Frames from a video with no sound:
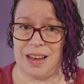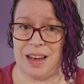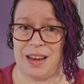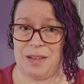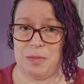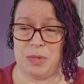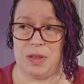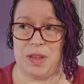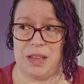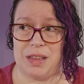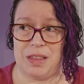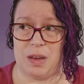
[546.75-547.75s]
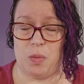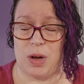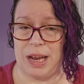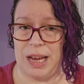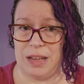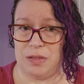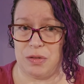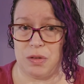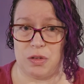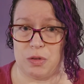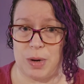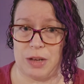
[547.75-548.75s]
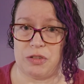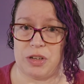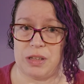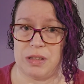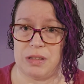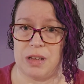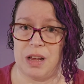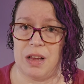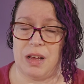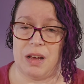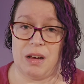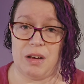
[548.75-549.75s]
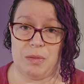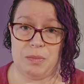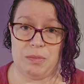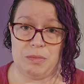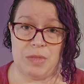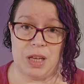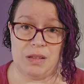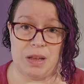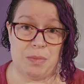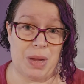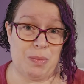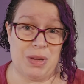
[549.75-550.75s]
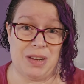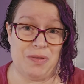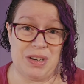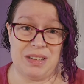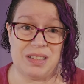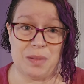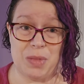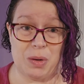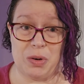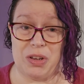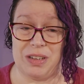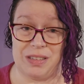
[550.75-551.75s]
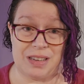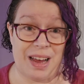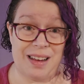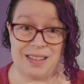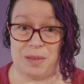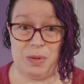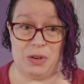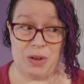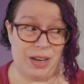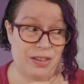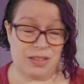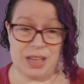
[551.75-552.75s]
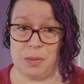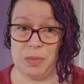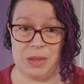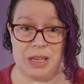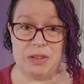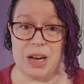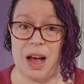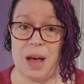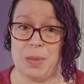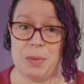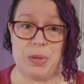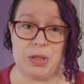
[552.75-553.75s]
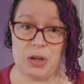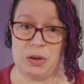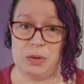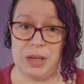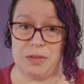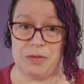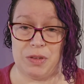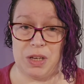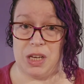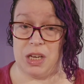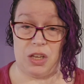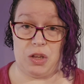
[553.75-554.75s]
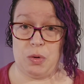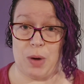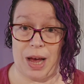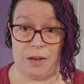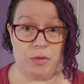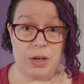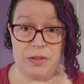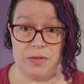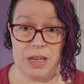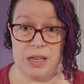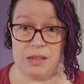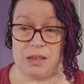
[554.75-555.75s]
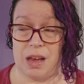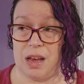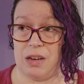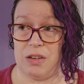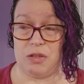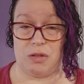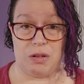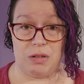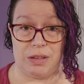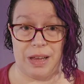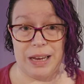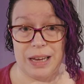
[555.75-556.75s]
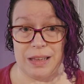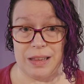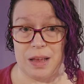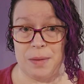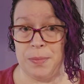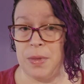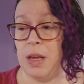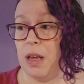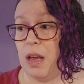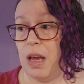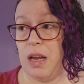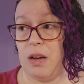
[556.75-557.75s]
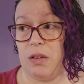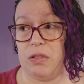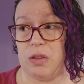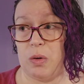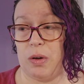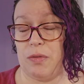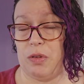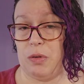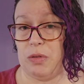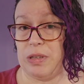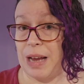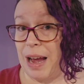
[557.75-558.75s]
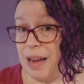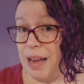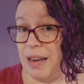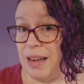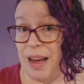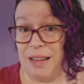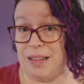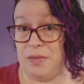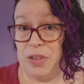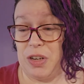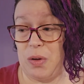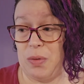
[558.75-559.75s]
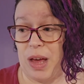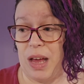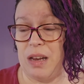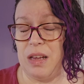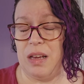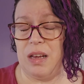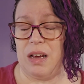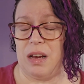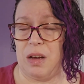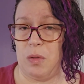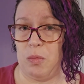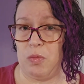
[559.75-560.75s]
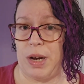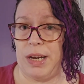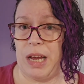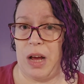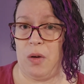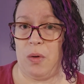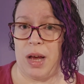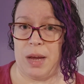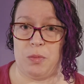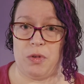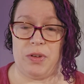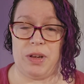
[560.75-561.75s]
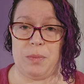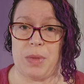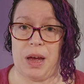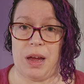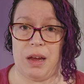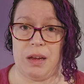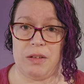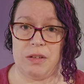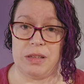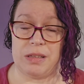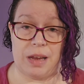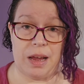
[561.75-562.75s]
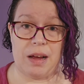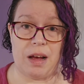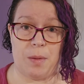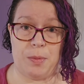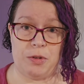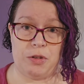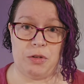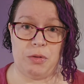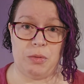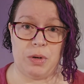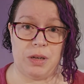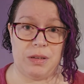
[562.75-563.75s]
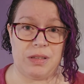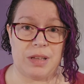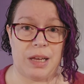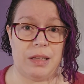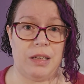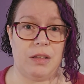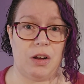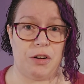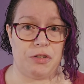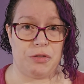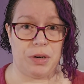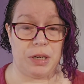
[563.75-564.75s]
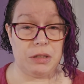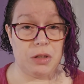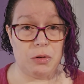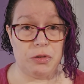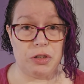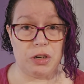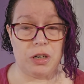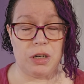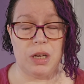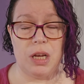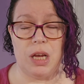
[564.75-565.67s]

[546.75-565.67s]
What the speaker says: I would think that they'd want to answer those questions. And then maybe if it is something where you could stack, that'd be great. Just leave a comment below if you have one of these and you're liking them. And also if you stack any, I'd love to know that. Right now I'm moving my snake up to a slightly larger enclosure.